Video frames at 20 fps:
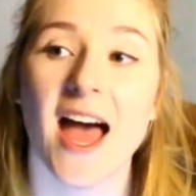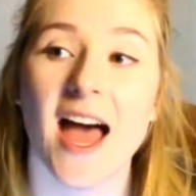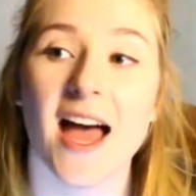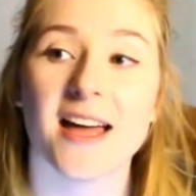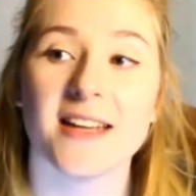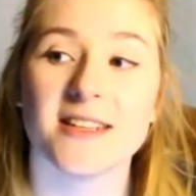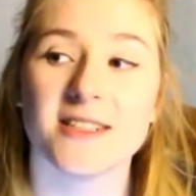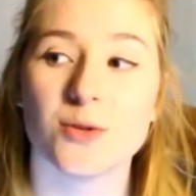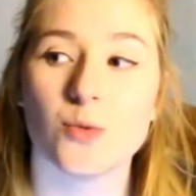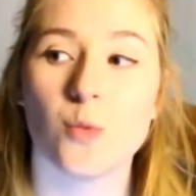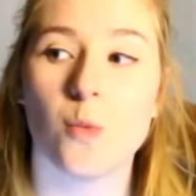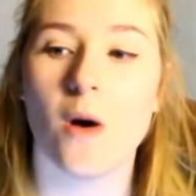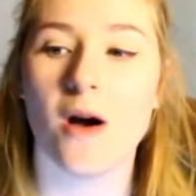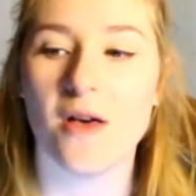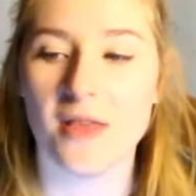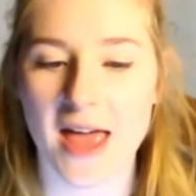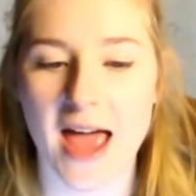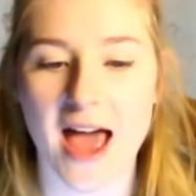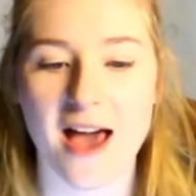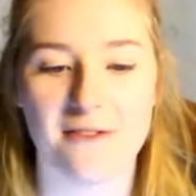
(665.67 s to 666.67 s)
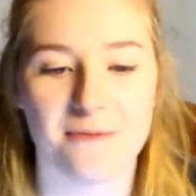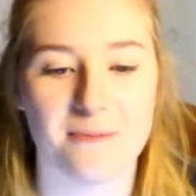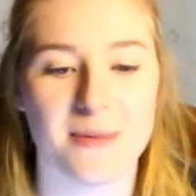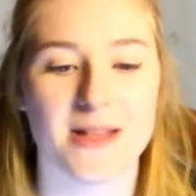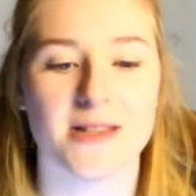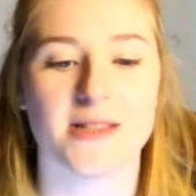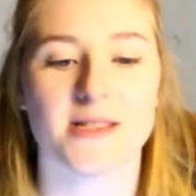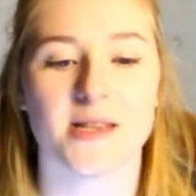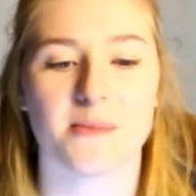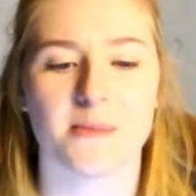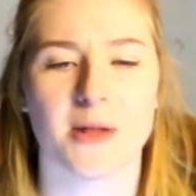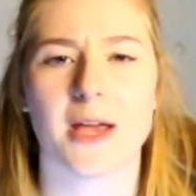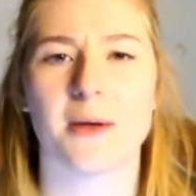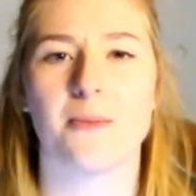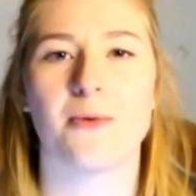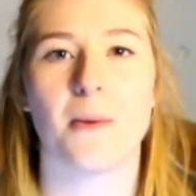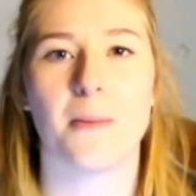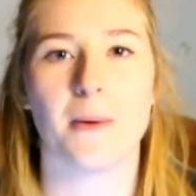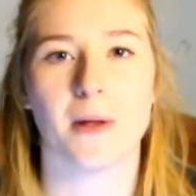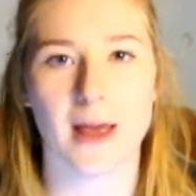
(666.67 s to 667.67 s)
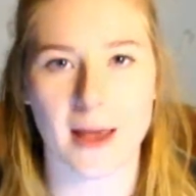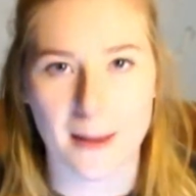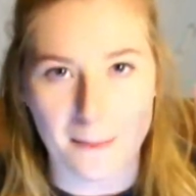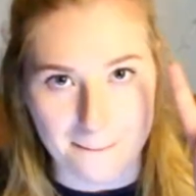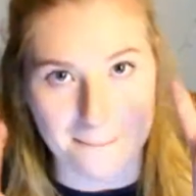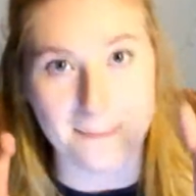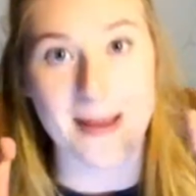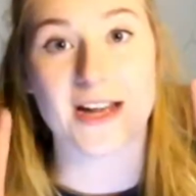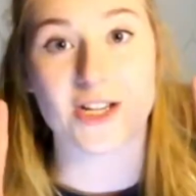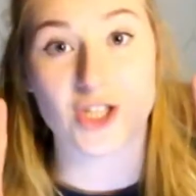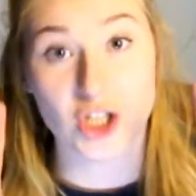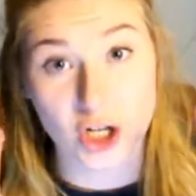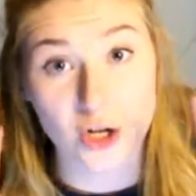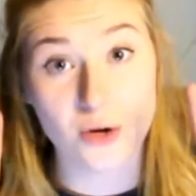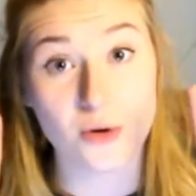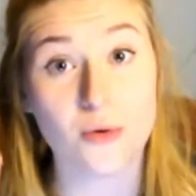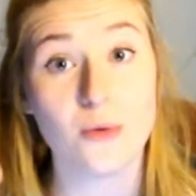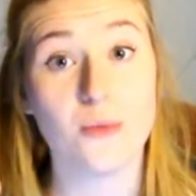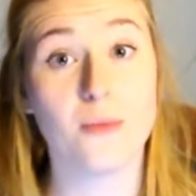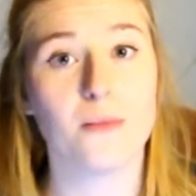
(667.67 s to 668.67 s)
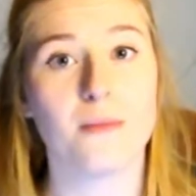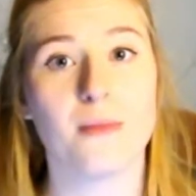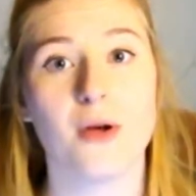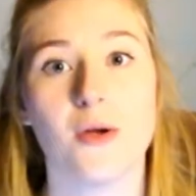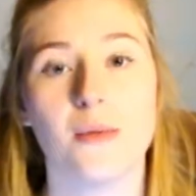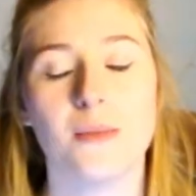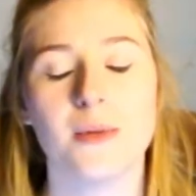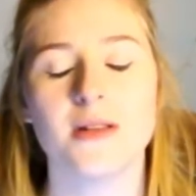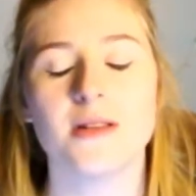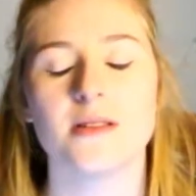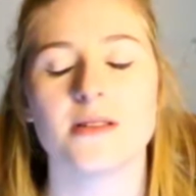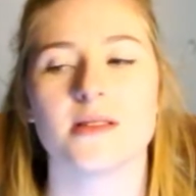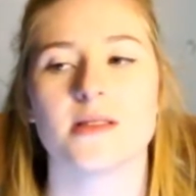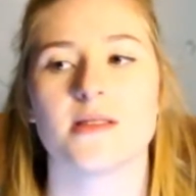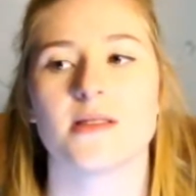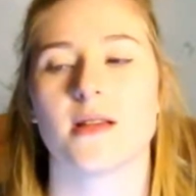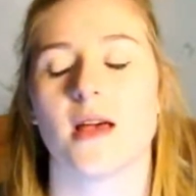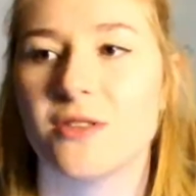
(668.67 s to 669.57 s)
And while there have been some like proper like magical moments,